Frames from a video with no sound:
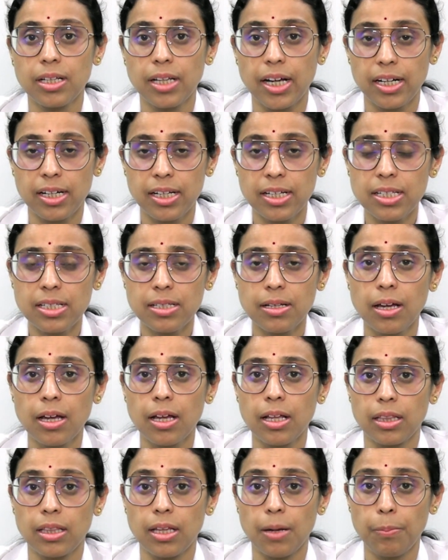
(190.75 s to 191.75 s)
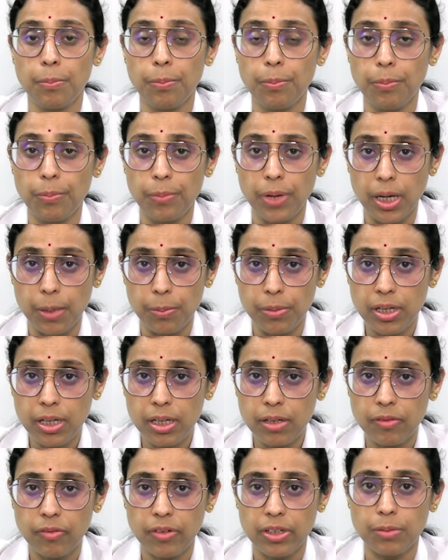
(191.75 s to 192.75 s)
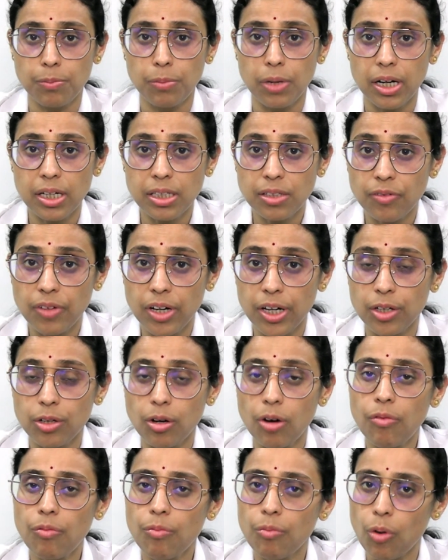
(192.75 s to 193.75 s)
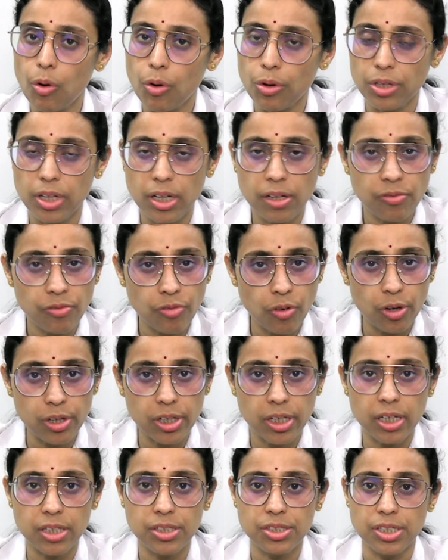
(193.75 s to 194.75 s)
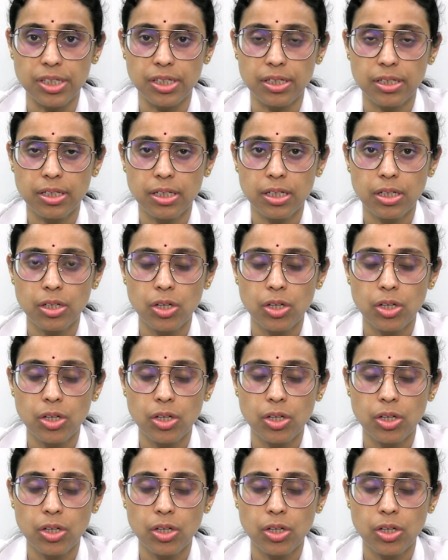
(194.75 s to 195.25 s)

that is the baby with birth weight of more than 4 kg.